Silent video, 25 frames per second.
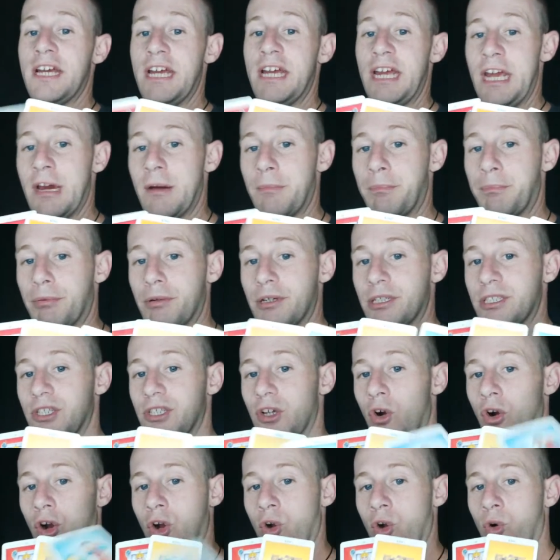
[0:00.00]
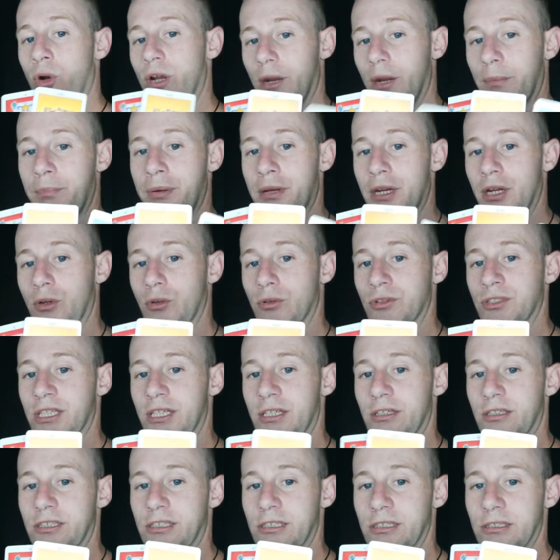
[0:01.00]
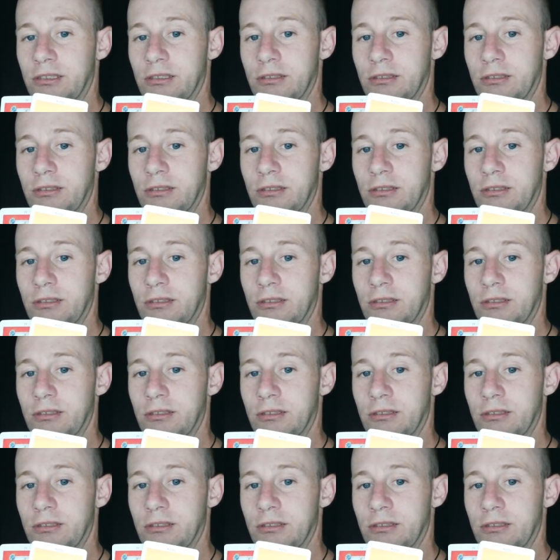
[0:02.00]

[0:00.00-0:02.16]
Empress or Queen of Pentacles energy.